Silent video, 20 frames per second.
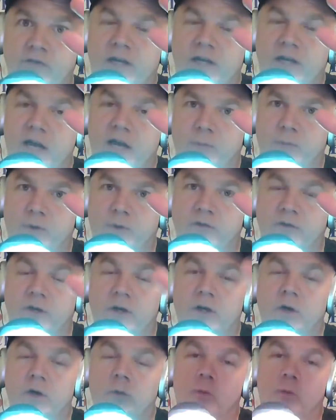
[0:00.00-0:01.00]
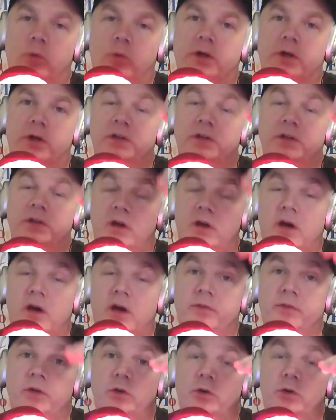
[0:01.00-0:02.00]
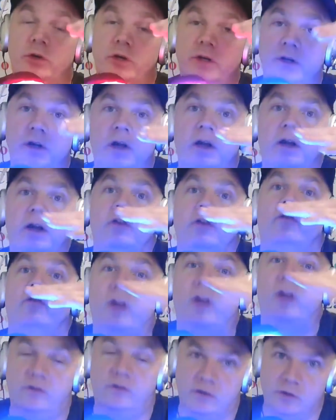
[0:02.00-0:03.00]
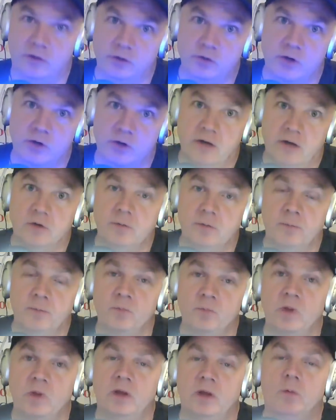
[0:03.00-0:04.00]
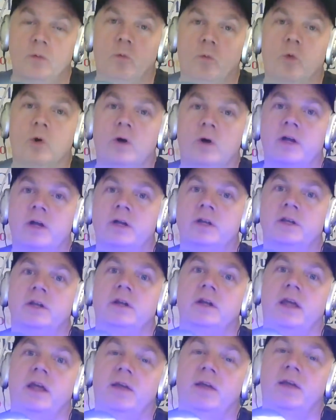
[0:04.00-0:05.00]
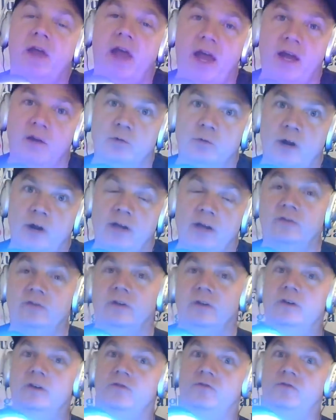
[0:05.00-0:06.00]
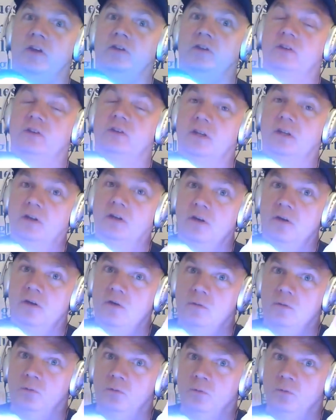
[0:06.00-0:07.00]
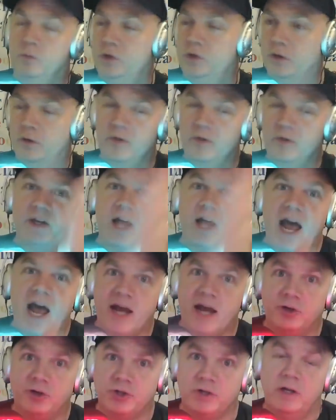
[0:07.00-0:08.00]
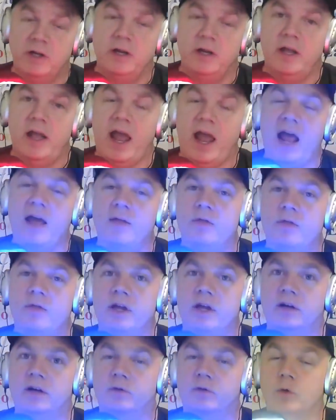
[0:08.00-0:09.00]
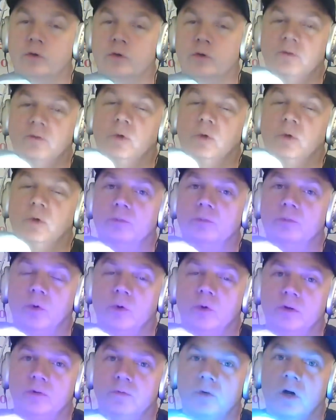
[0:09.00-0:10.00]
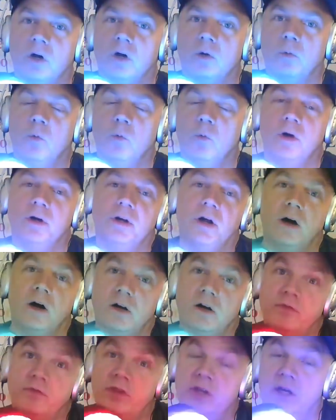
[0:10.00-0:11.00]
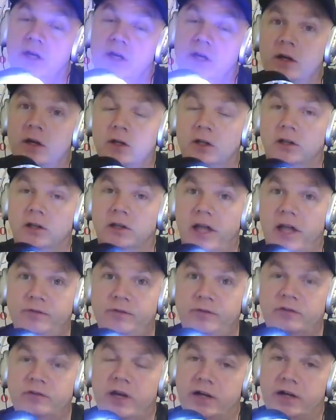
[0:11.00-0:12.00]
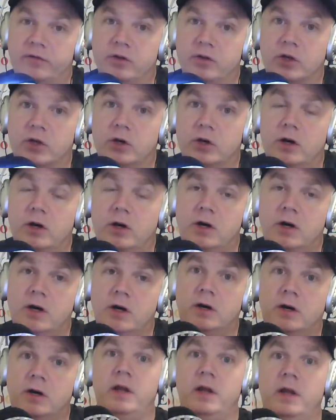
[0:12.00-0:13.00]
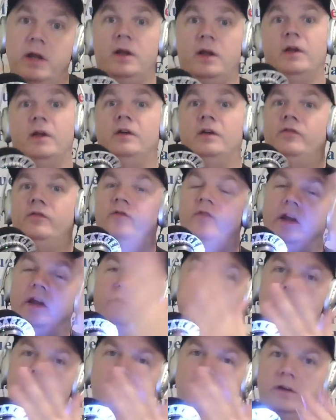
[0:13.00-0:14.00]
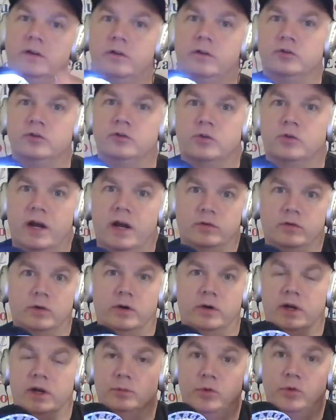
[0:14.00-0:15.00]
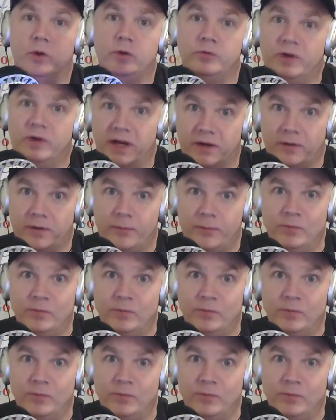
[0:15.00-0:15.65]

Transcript: cameras, one on the hood facing the driver, one in the headrest facing, you know, the dash. And then, of course, the most important of all, one off the left side of the car facing the driver in profile.